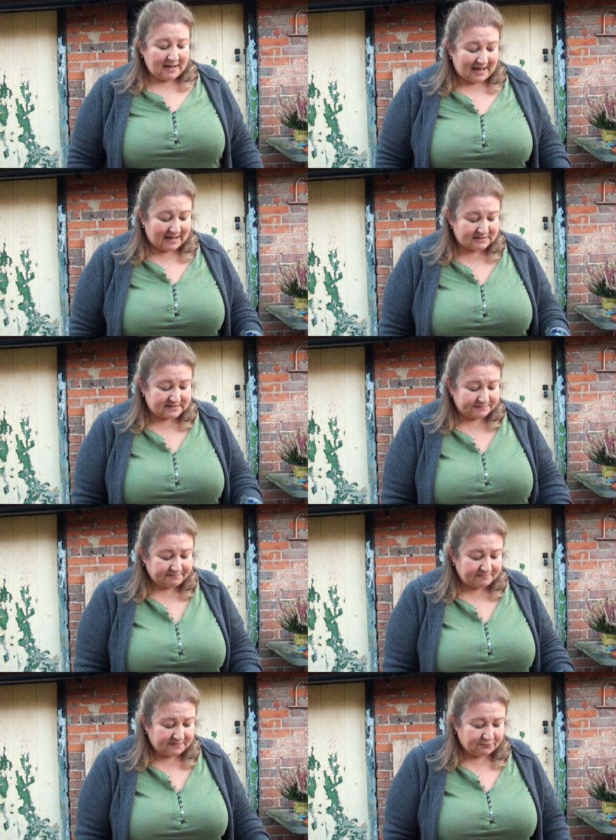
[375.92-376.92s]
And
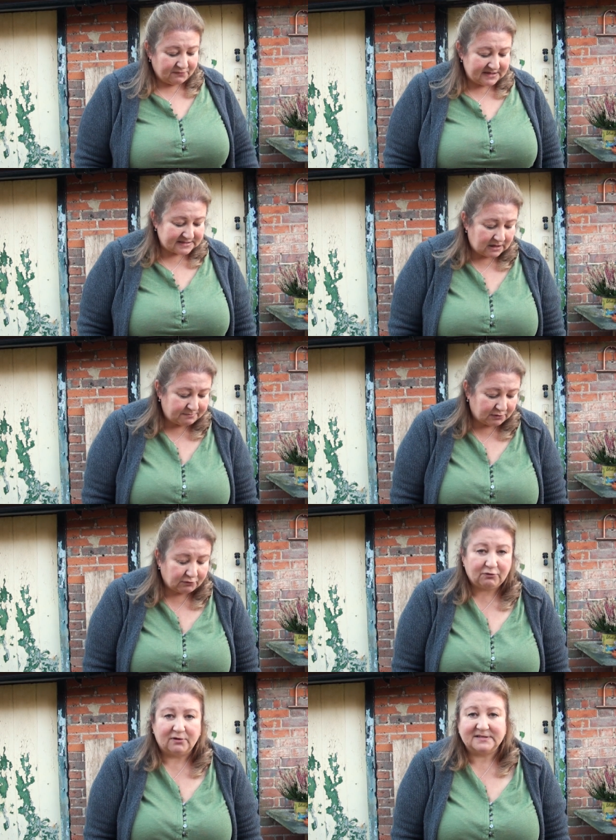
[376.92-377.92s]
the reason I put
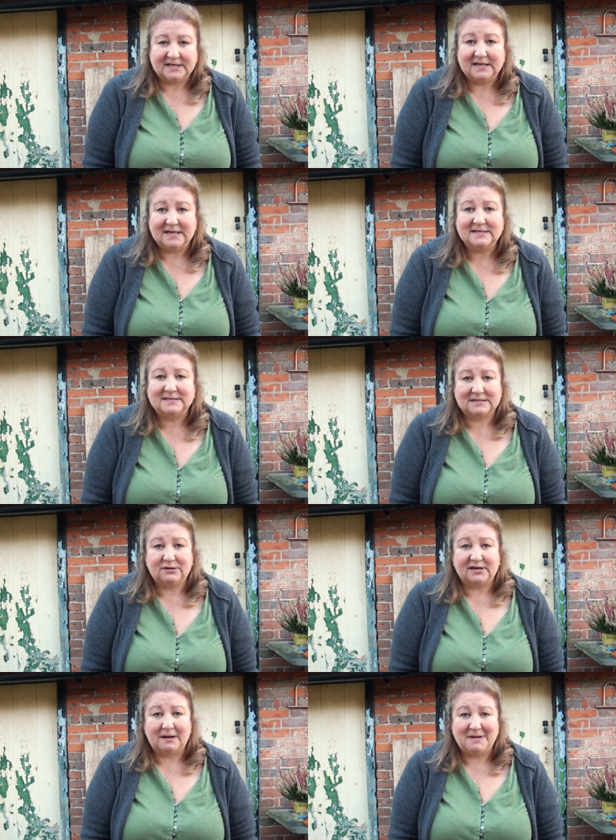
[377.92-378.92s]
crocks in is so
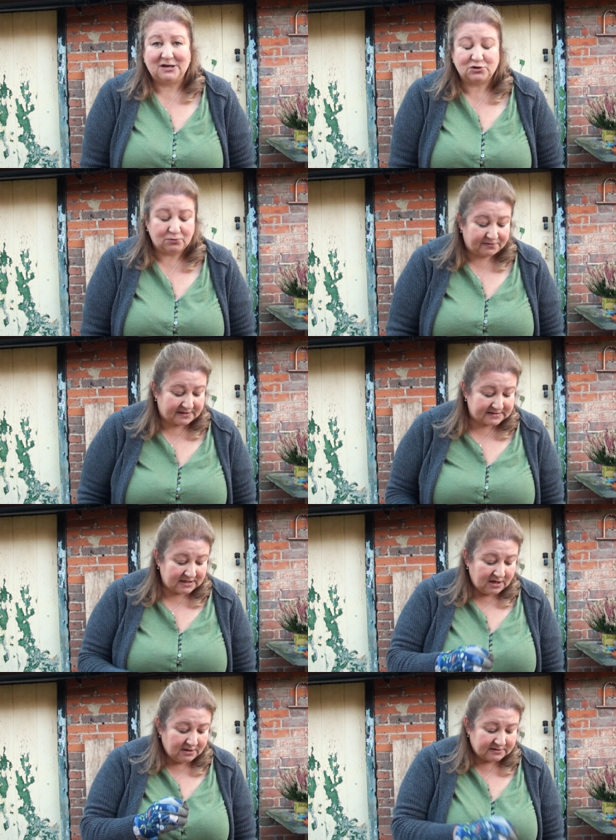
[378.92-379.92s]
that I make sure that
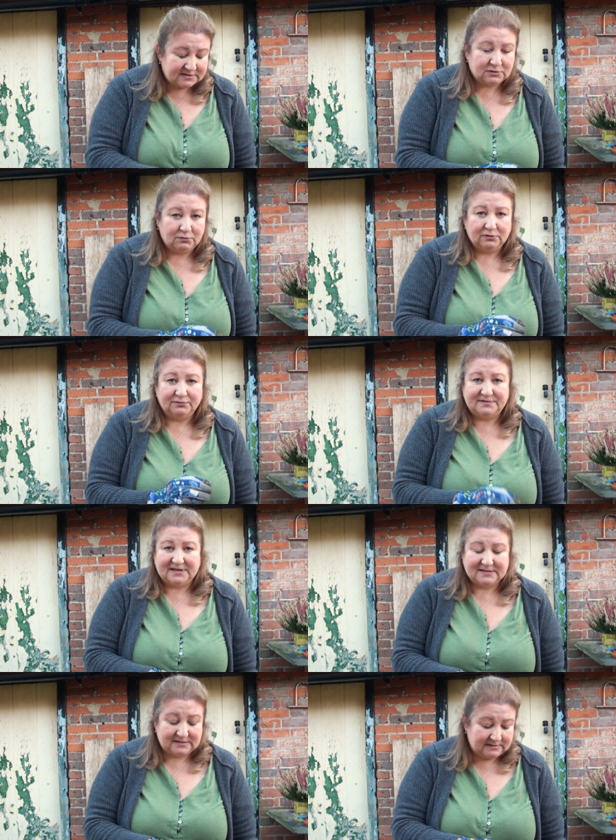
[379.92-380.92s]
the soil
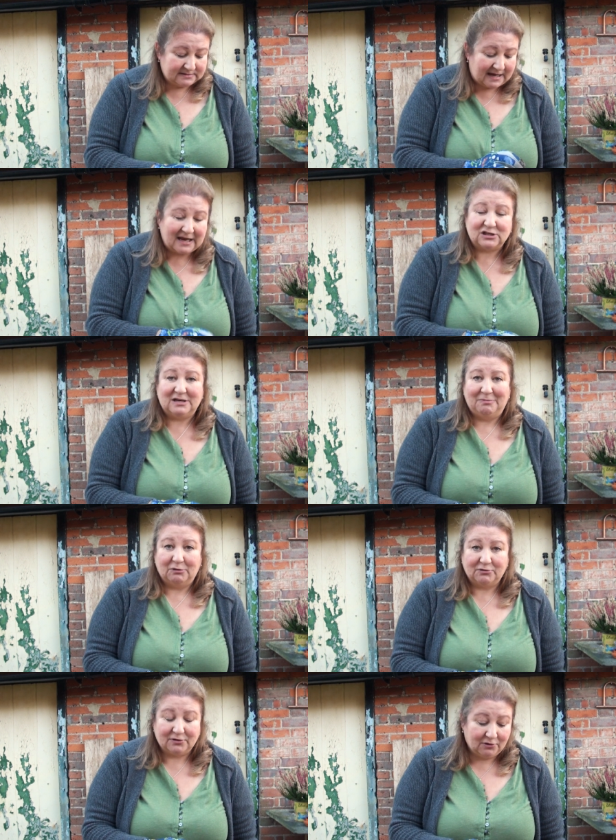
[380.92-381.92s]
doesn't actually
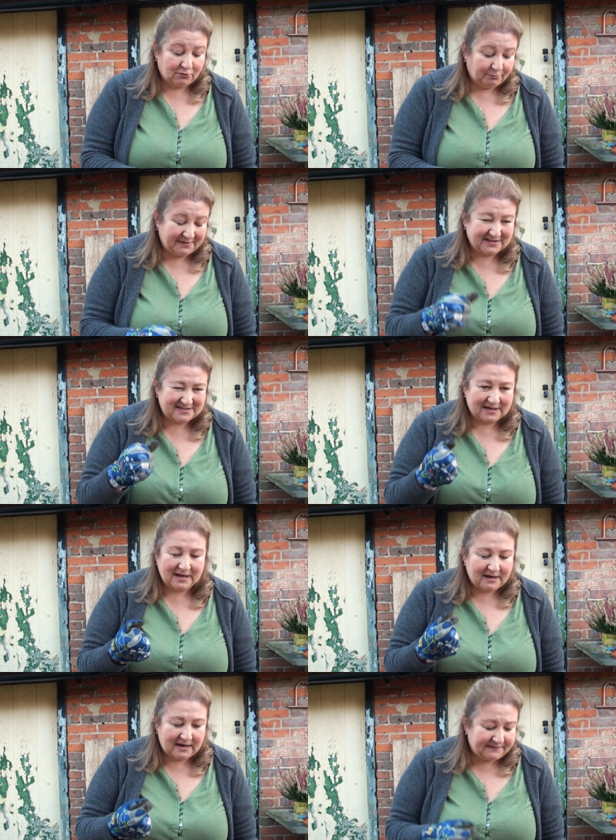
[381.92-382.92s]
block the hole because it
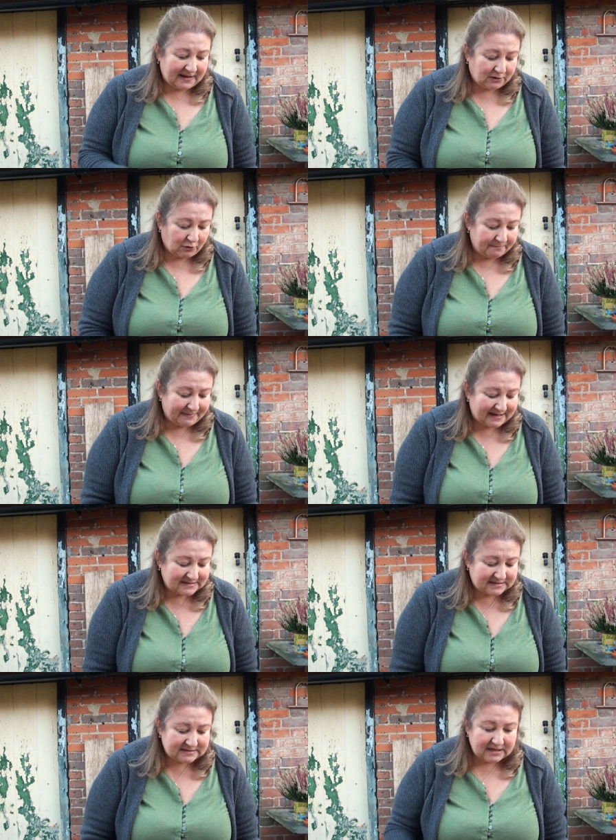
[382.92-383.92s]
can kind of get
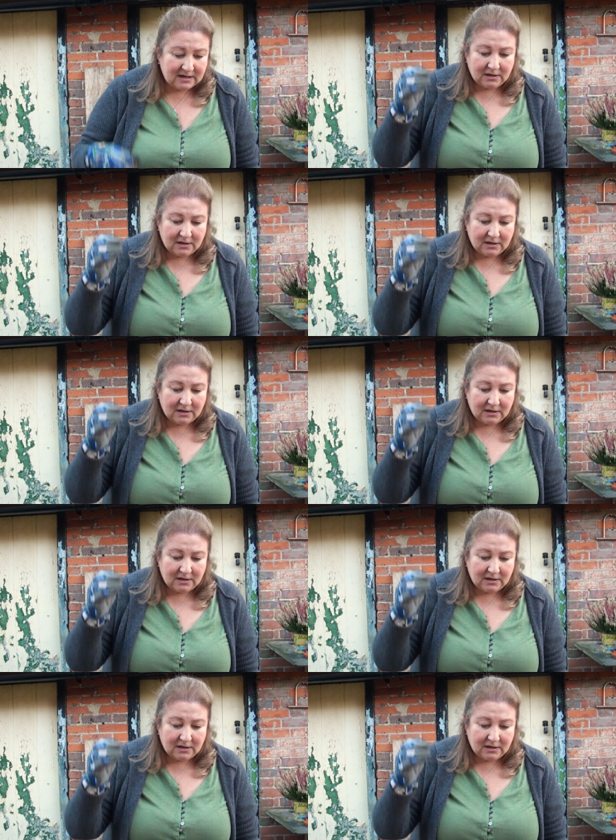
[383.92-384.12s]
compacted